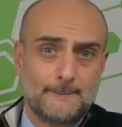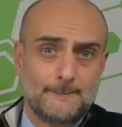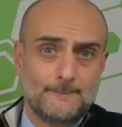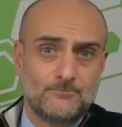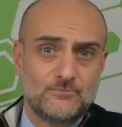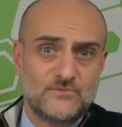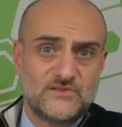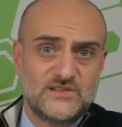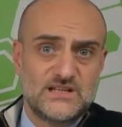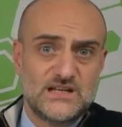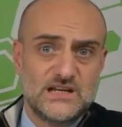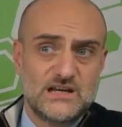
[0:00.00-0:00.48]

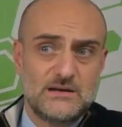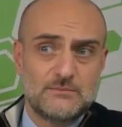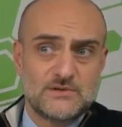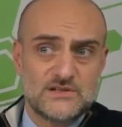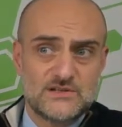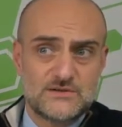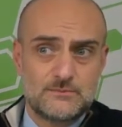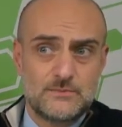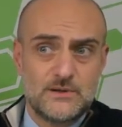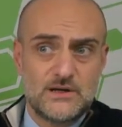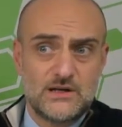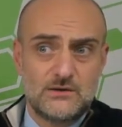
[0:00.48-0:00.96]
team
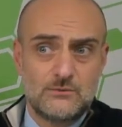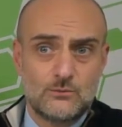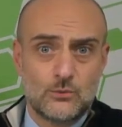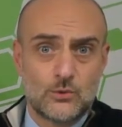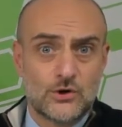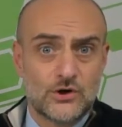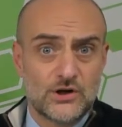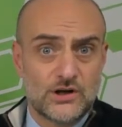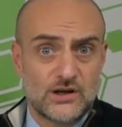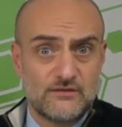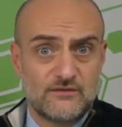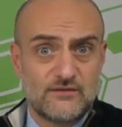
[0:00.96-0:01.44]
has been
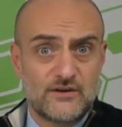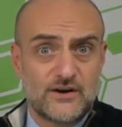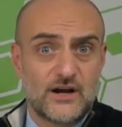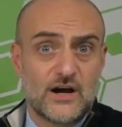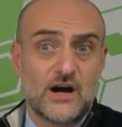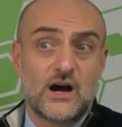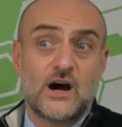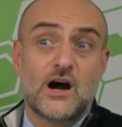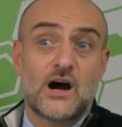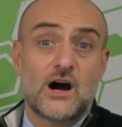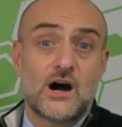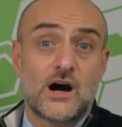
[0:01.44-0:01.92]
working very
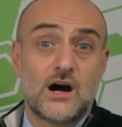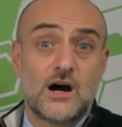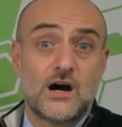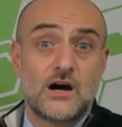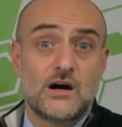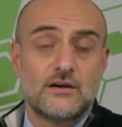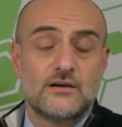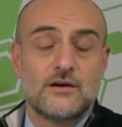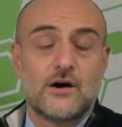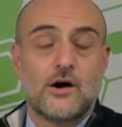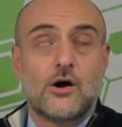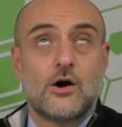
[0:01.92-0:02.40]

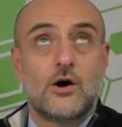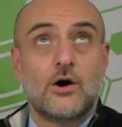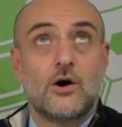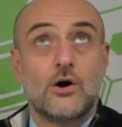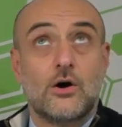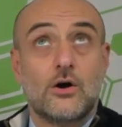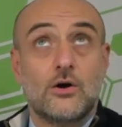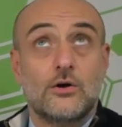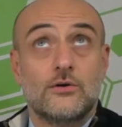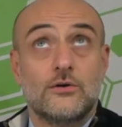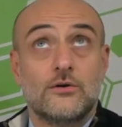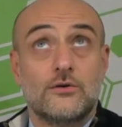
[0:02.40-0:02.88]
hard
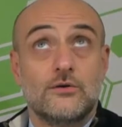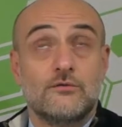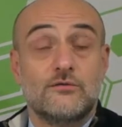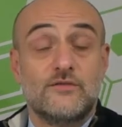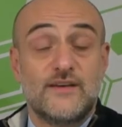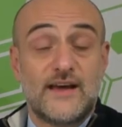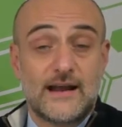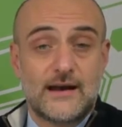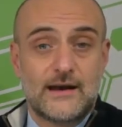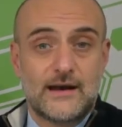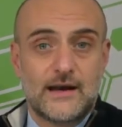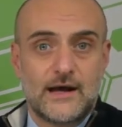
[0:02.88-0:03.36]
on
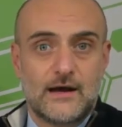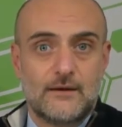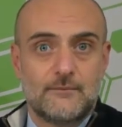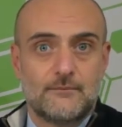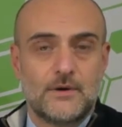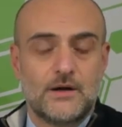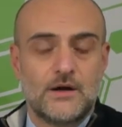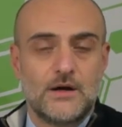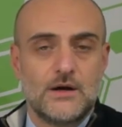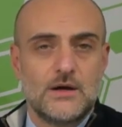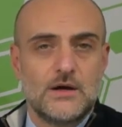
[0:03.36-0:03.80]
Vietnam.